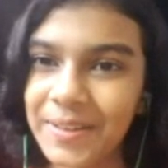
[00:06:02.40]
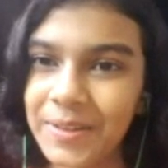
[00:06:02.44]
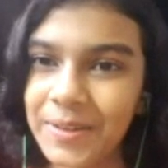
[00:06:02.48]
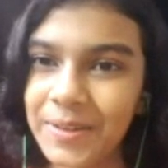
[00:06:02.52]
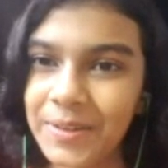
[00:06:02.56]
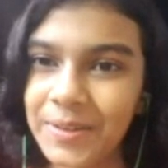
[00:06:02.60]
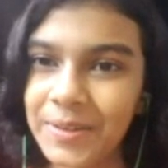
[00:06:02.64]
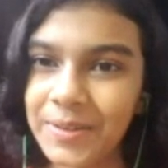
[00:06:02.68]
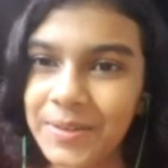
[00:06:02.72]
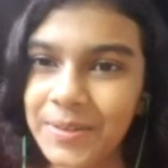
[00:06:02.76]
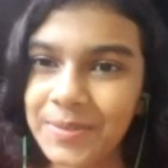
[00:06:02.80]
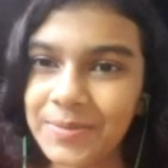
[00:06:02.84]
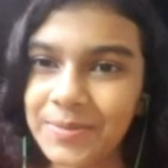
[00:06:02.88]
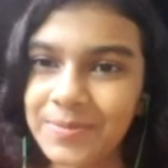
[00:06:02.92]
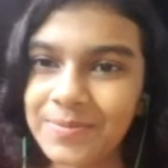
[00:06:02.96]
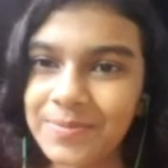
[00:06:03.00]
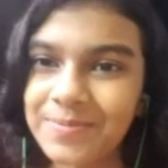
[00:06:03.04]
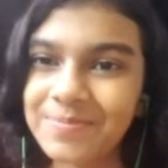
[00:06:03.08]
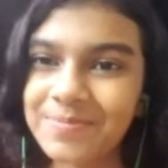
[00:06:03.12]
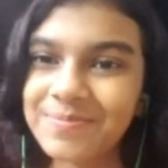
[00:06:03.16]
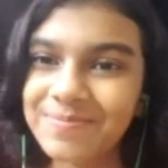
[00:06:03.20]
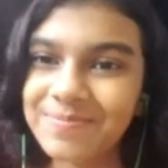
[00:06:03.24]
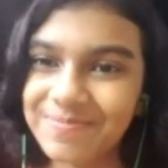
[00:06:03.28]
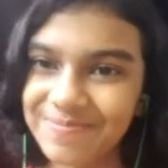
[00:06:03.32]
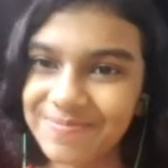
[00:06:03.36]

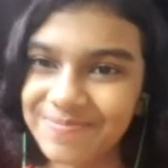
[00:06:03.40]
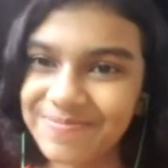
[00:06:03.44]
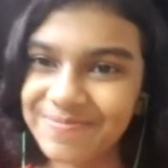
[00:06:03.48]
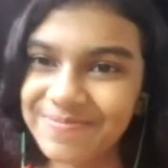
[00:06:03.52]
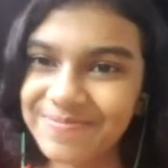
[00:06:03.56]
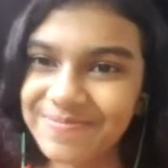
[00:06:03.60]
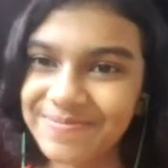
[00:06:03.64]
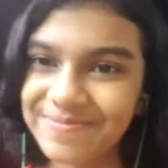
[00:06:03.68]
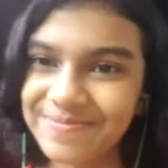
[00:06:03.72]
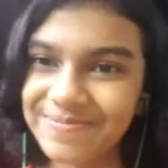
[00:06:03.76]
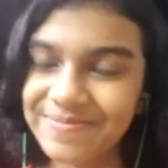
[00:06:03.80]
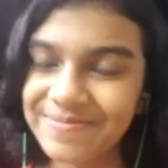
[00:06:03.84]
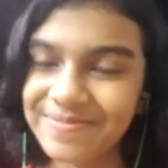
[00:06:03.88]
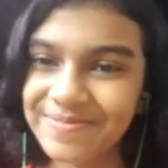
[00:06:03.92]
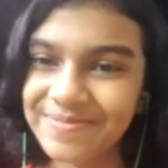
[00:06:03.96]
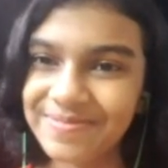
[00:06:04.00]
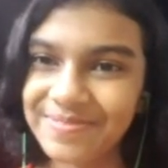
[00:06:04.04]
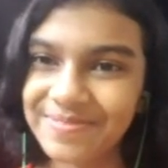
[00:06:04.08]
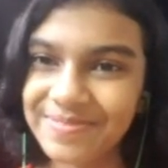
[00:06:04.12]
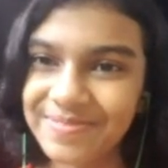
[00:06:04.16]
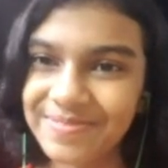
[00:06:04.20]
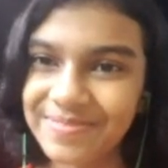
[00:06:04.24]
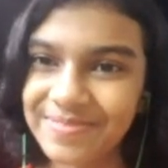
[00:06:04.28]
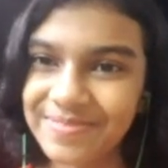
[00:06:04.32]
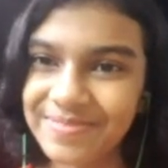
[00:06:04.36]

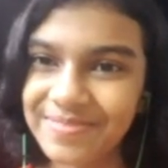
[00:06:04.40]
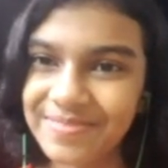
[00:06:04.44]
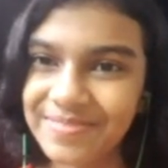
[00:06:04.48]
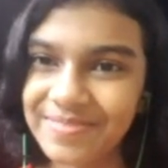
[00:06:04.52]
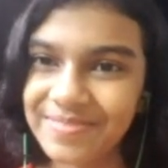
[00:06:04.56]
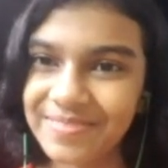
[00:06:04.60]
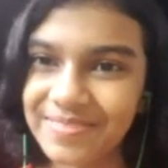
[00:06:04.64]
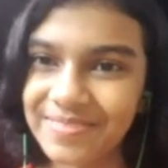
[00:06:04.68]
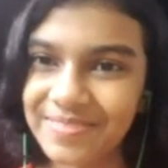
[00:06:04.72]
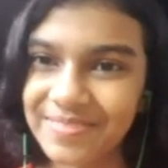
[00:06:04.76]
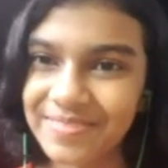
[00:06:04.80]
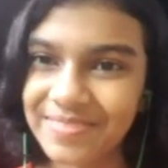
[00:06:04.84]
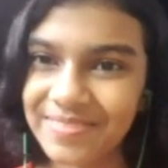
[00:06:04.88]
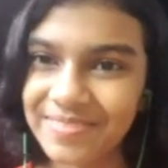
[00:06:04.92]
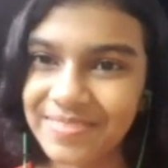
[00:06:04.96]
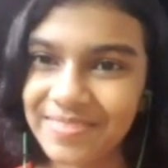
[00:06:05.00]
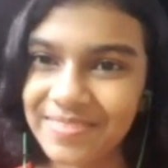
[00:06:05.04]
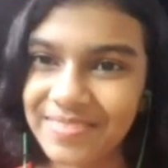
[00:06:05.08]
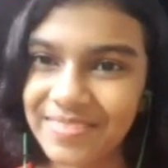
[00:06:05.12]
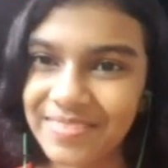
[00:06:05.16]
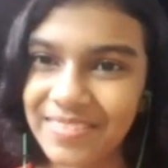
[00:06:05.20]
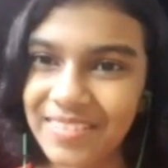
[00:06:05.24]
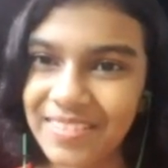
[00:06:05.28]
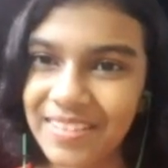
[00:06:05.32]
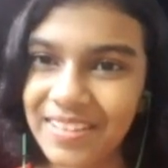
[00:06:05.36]

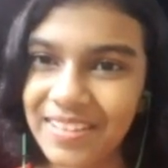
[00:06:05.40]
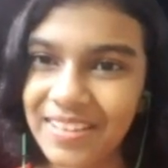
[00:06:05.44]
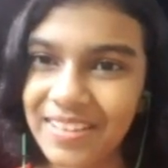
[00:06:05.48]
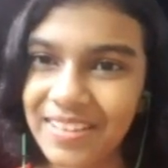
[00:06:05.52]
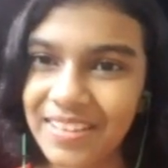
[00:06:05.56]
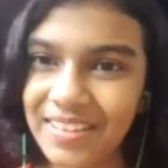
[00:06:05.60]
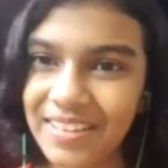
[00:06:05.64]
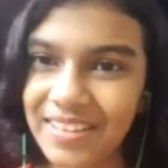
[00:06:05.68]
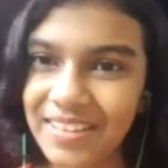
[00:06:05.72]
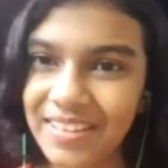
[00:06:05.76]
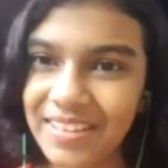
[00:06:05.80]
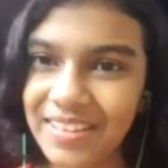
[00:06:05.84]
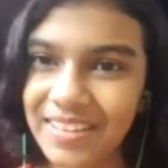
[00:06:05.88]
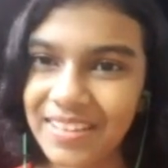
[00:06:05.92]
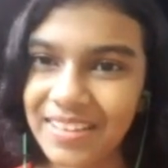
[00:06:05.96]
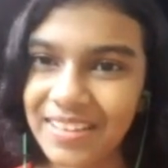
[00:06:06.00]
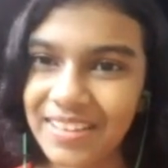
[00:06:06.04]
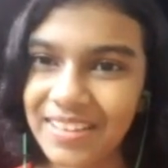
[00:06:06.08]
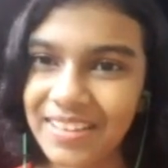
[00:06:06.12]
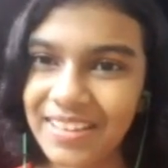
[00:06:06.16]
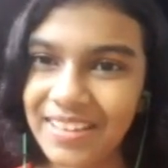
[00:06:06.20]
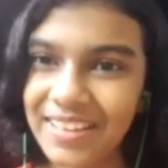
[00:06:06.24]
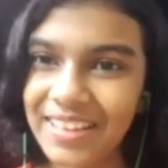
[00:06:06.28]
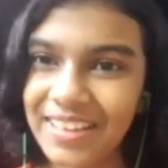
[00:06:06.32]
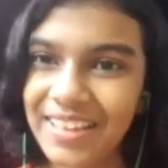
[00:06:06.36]

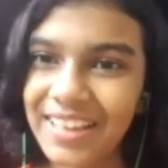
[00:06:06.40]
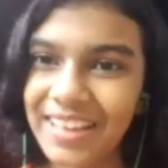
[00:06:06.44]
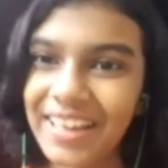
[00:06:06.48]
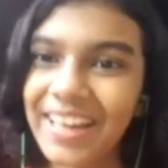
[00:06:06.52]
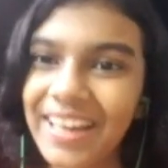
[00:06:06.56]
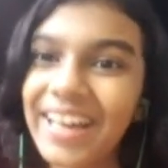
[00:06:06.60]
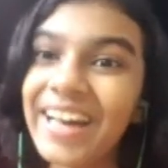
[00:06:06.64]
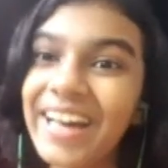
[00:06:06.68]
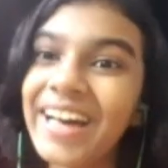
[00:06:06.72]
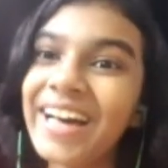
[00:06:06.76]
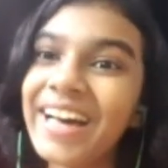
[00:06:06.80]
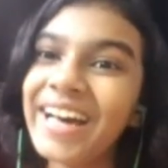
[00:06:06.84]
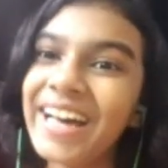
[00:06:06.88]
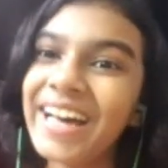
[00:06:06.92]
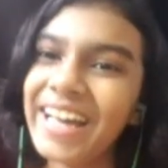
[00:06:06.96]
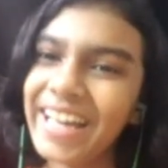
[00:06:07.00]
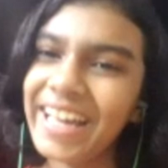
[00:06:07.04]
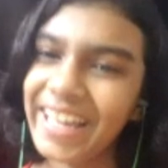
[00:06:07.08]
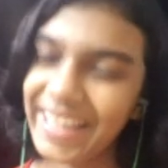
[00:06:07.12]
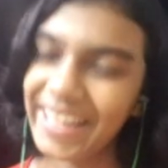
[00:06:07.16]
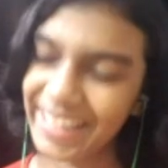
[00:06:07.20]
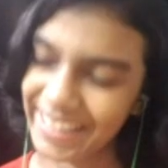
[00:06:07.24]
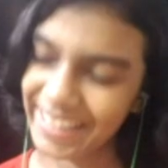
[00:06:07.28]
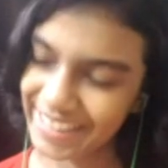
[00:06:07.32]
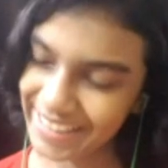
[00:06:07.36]

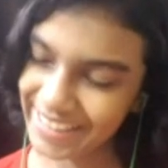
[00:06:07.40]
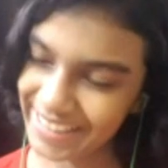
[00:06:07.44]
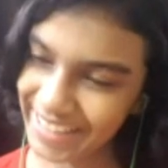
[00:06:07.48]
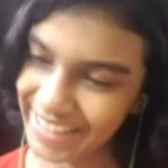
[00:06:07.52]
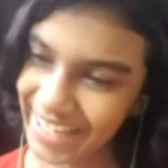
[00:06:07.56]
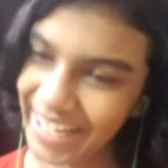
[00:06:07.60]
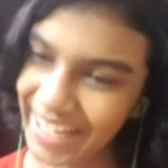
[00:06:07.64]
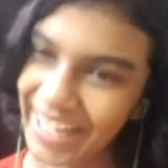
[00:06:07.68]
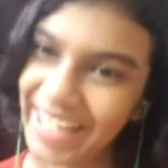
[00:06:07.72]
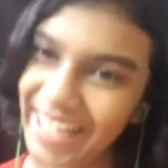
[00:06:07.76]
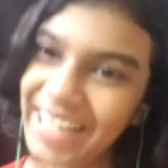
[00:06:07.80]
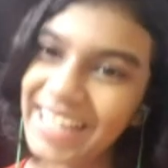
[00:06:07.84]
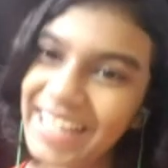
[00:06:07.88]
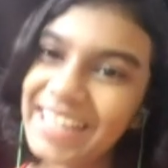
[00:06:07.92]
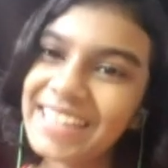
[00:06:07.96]
The person shown says nothing.